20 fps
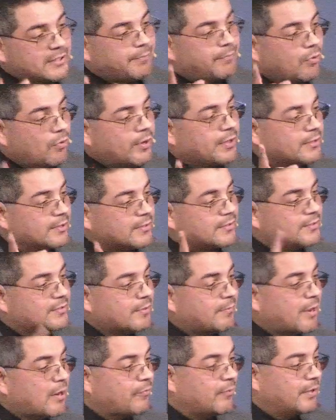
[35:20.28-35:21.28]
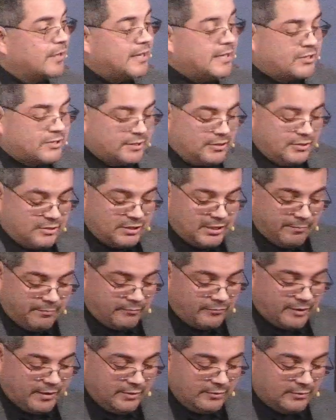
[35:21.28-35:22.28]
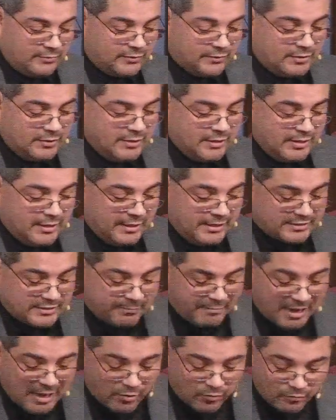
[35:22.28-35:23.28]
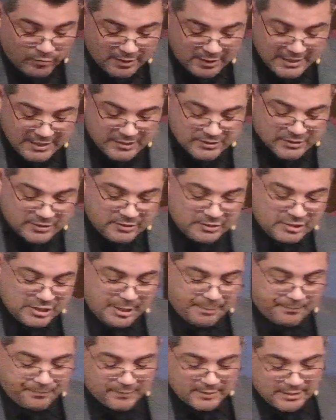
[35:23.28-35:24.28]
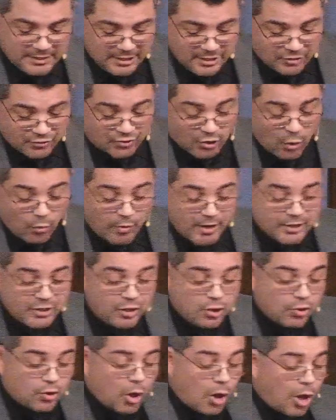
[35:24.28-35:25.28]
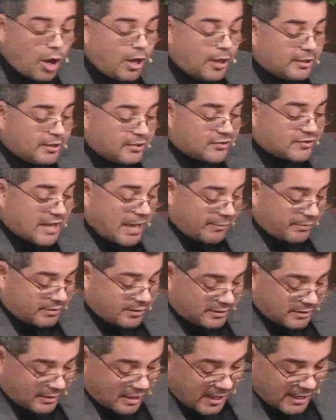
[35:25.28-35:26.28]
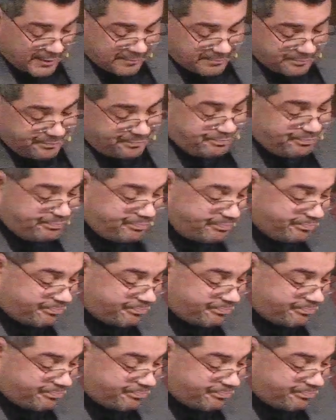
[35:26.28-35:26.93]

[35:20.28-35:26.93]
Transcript: missing the point. This is about relationship, friends. It's about relationship. So when you call the Sabbath of the light